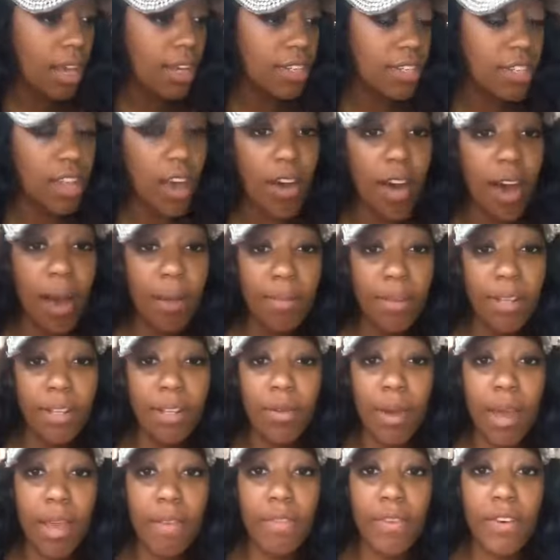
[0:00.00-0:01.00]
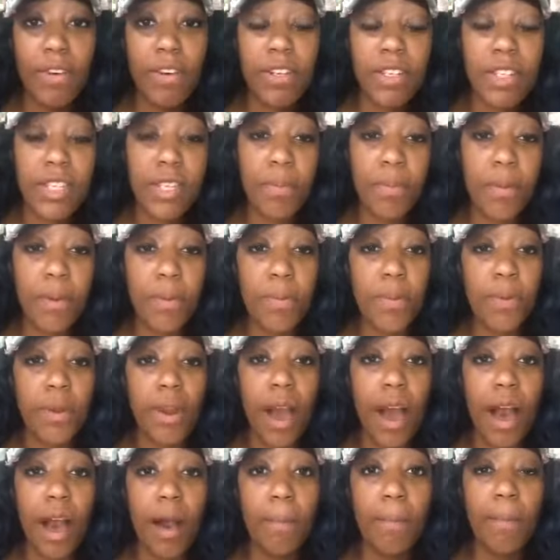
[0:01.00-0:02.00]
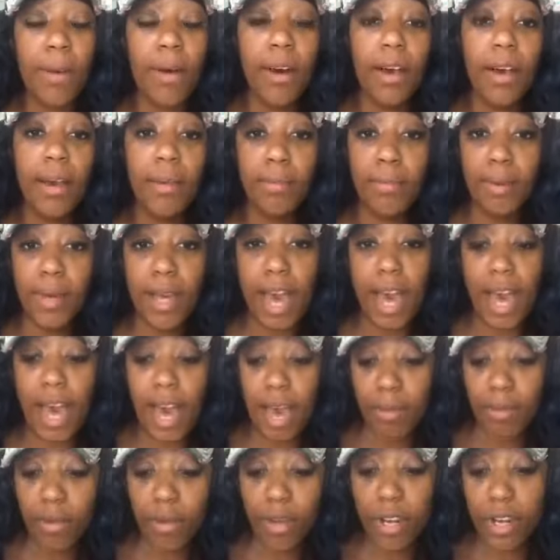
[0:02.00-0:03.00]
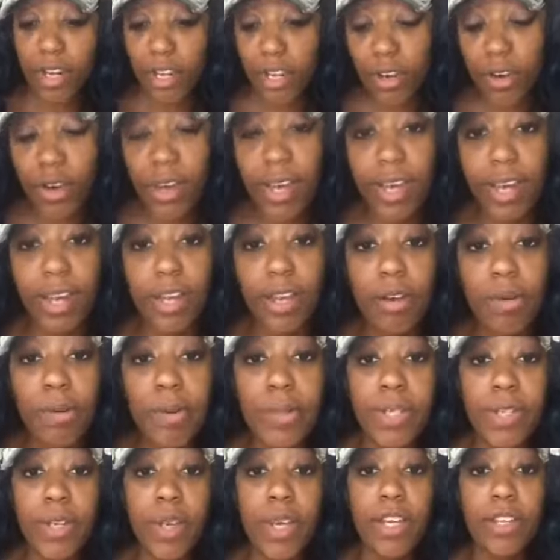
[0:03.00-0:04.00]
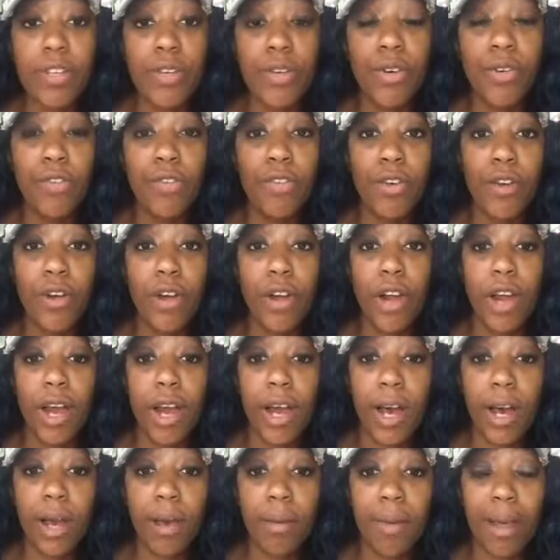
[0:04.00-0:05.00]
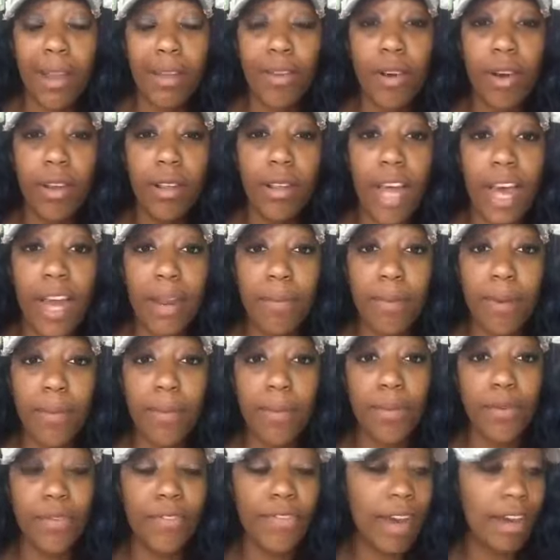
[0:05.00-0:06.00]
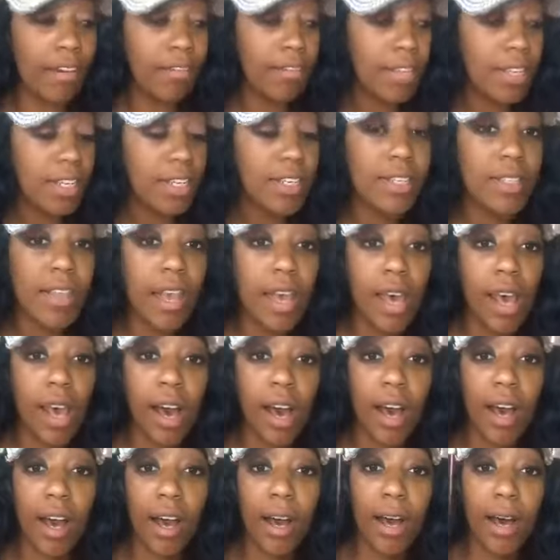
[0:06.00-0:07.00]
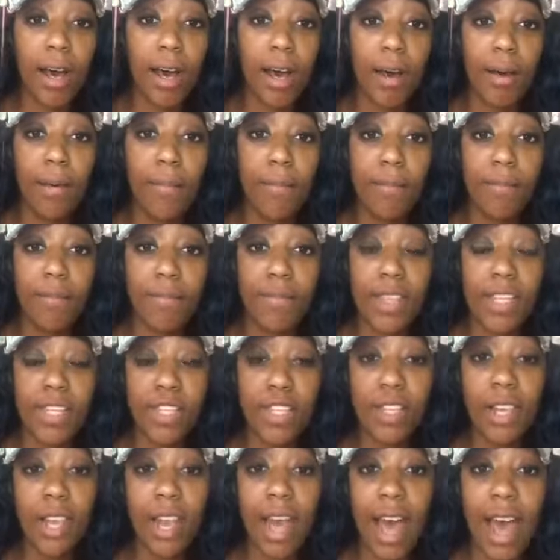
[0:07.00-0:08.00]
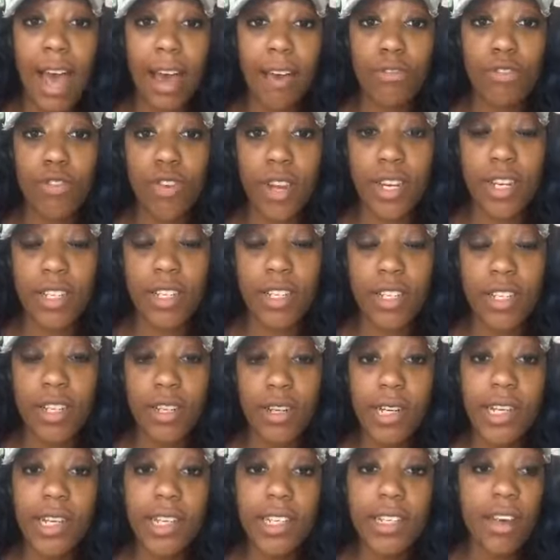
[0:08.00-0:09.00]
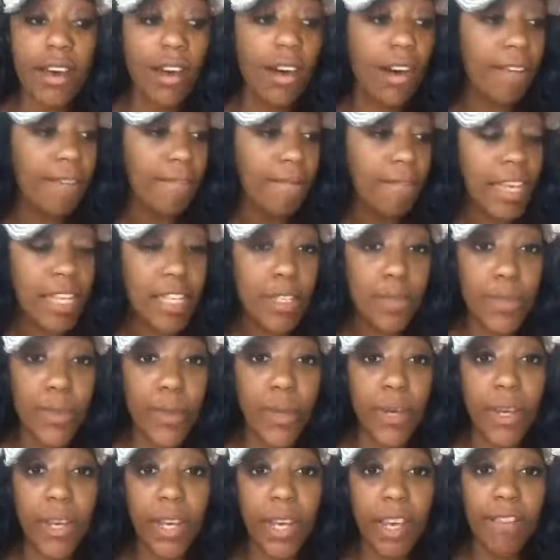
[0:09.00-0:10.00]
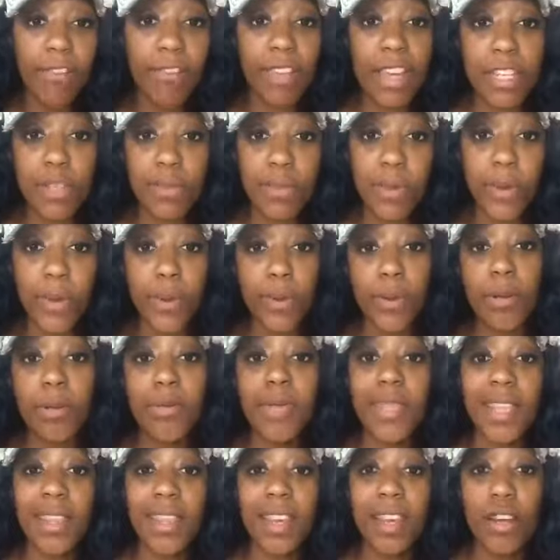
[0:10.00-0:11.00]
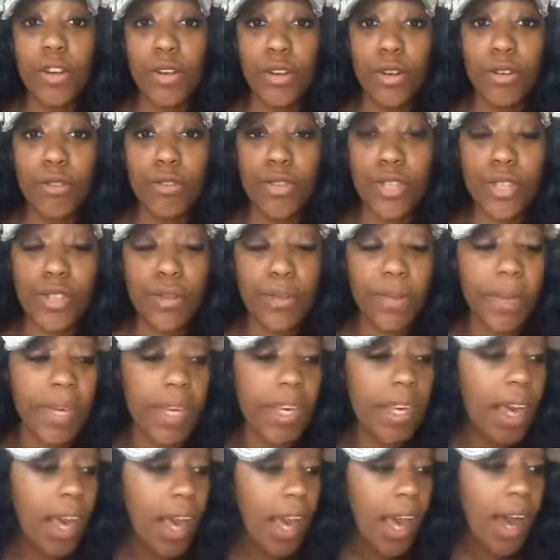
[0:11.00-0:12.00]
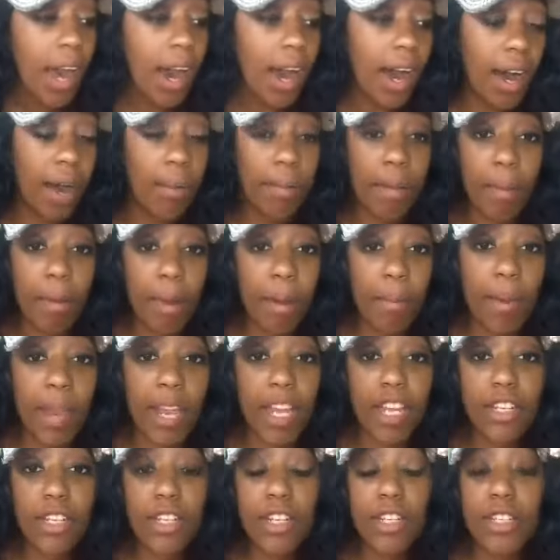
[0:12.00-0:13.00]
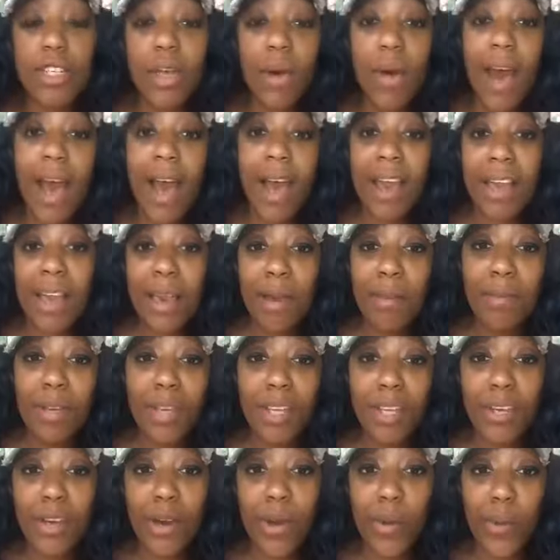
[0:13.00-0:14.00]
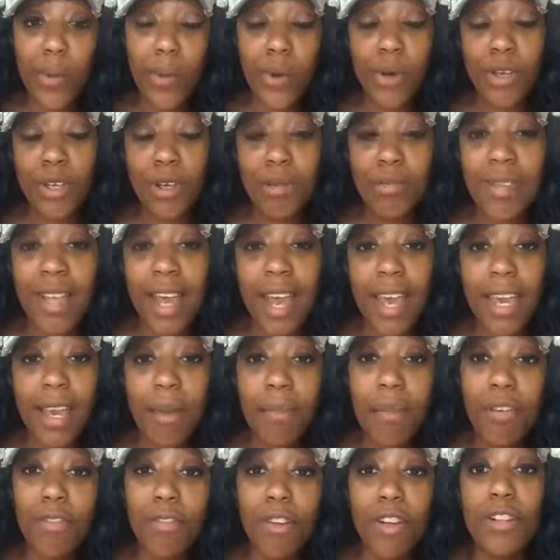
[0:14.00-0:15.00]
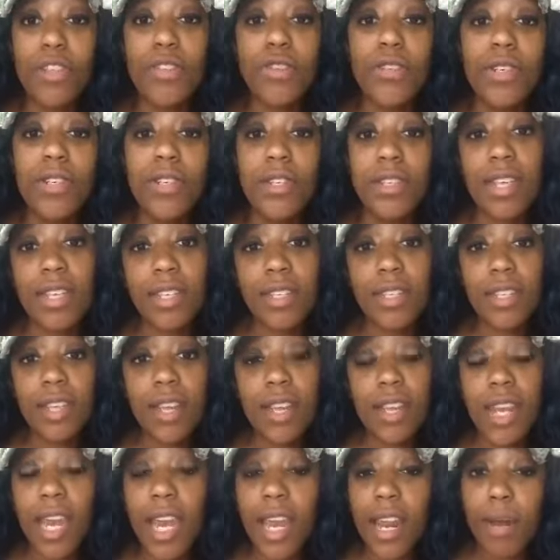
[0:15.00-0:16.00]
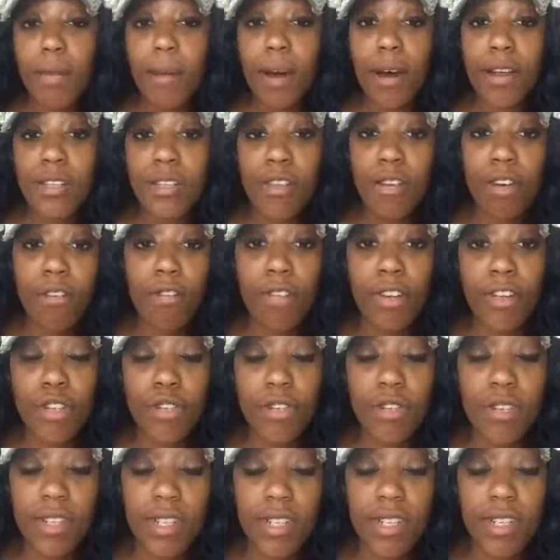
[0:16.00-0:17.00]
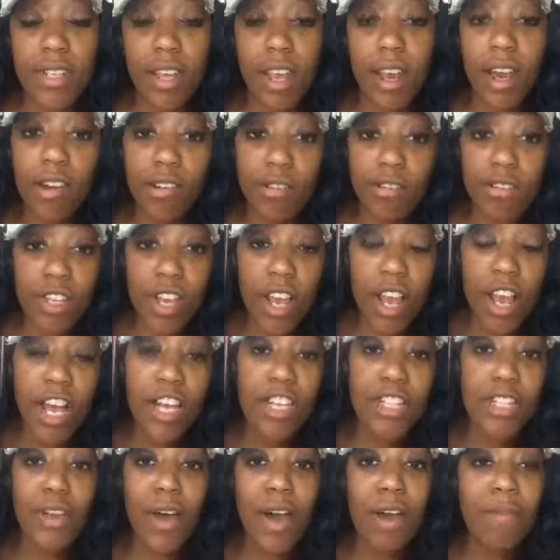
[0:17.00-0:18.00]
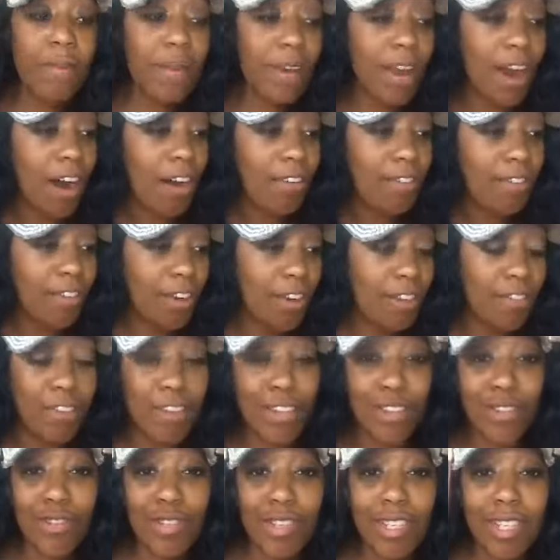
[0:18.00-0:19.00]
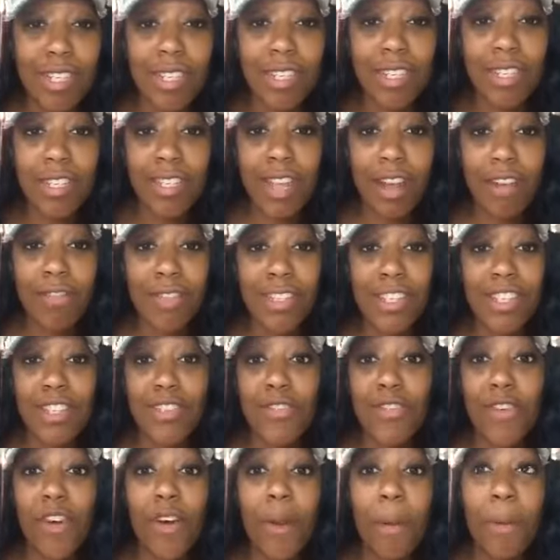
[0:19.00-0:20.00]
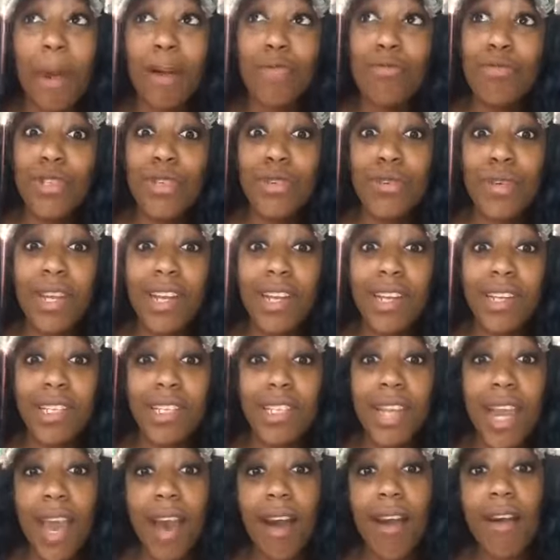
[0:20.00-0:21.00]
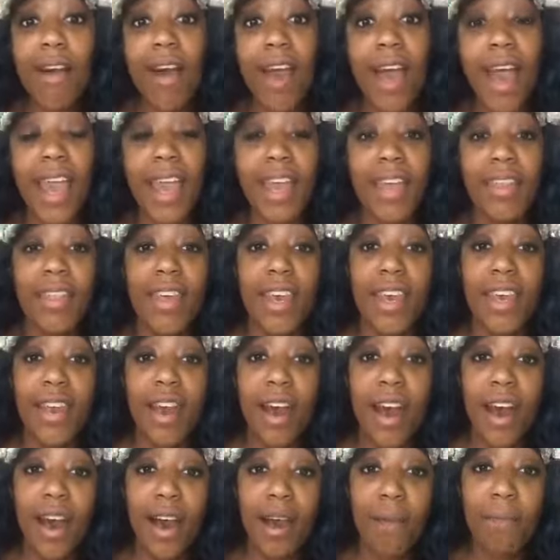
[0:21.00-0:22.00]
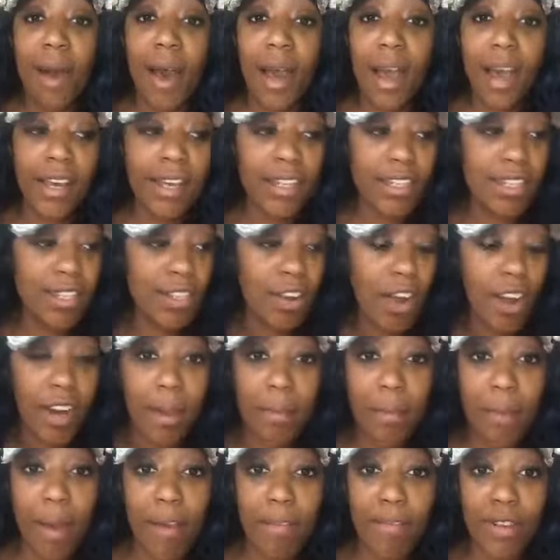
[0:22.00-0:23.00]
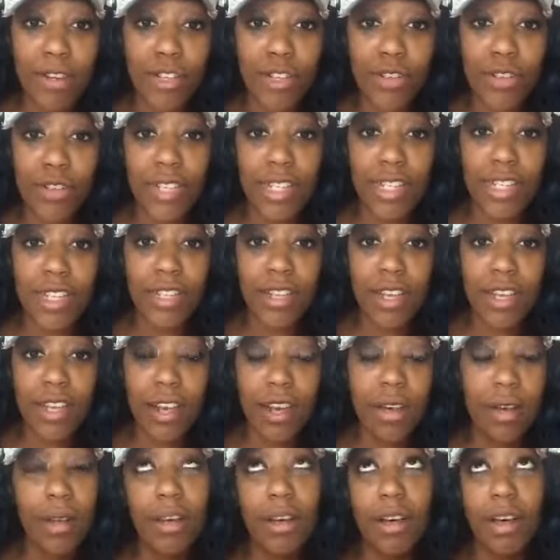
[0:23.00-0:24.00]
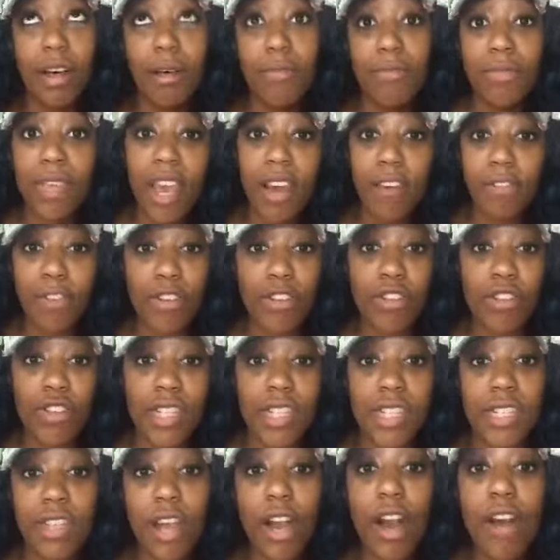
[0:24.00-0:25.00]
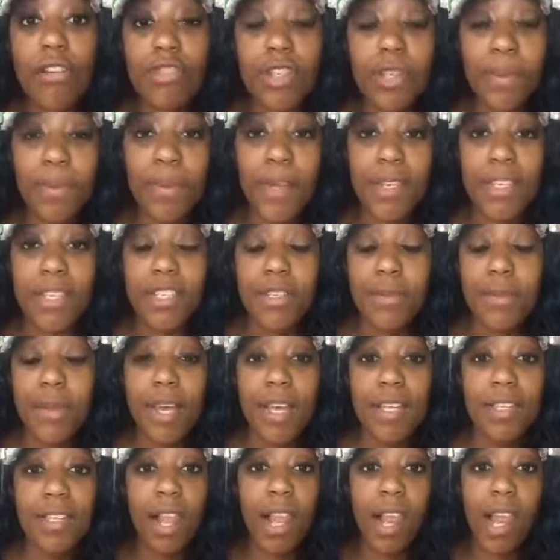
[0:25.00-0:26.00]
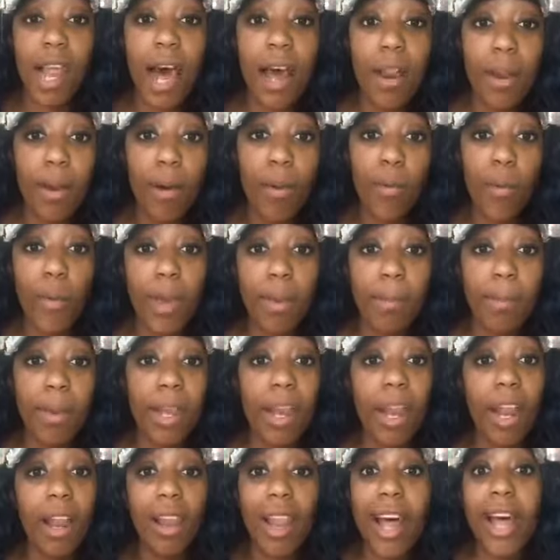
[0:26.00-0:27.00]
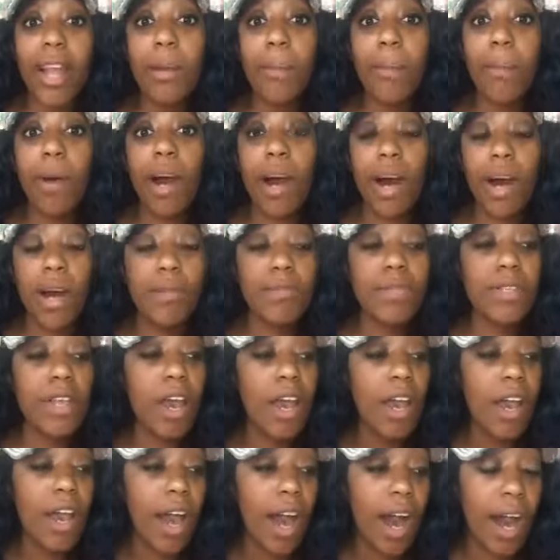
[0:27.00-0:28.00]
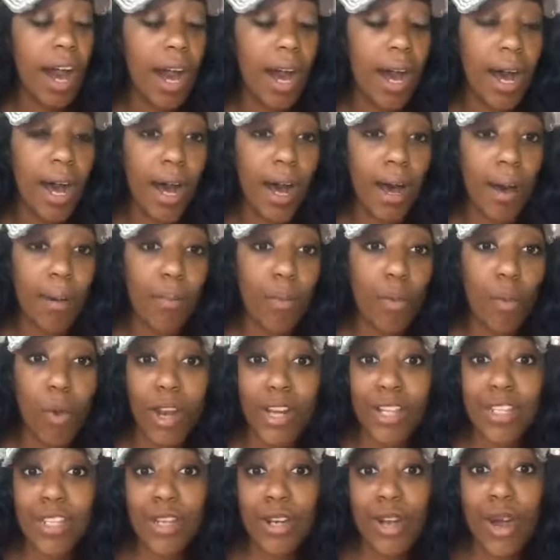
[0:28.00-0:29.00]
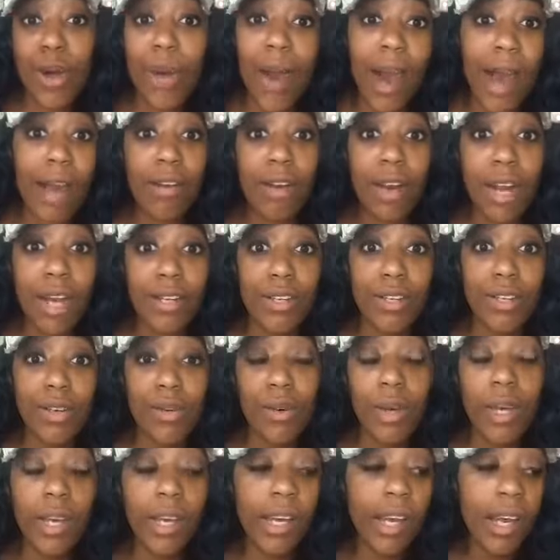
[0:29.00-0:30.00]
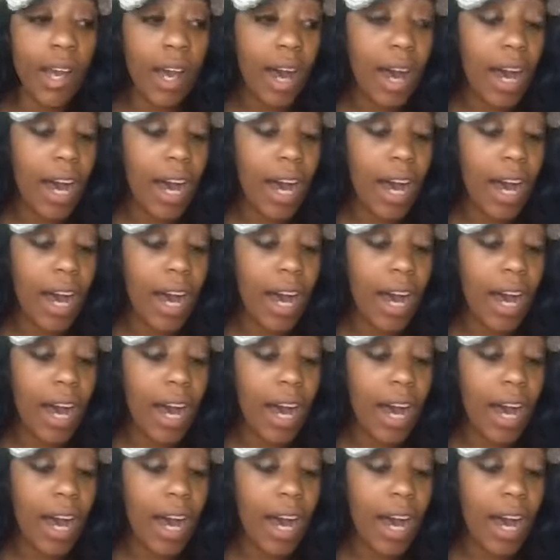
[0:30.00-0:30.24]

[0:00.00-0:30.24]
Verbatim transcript: So I'm gonna wait for some people to hop on, but I'm gonna go ahead and go into an intro for. Um, I know a lot of people found this um, this live training series on Facebook and Facebook groups, and they're new to me um, in my page. So I am Neka Williams. I am a virtual assistant, and I'm also a virtual assistant coach. So I've been offering virtual assistant services for about two years now, and then um, I started my virtual assistant, um, yeah, virtual assistant coaching business because a lot of women, a lot of moms um, wanted to know how did I do it.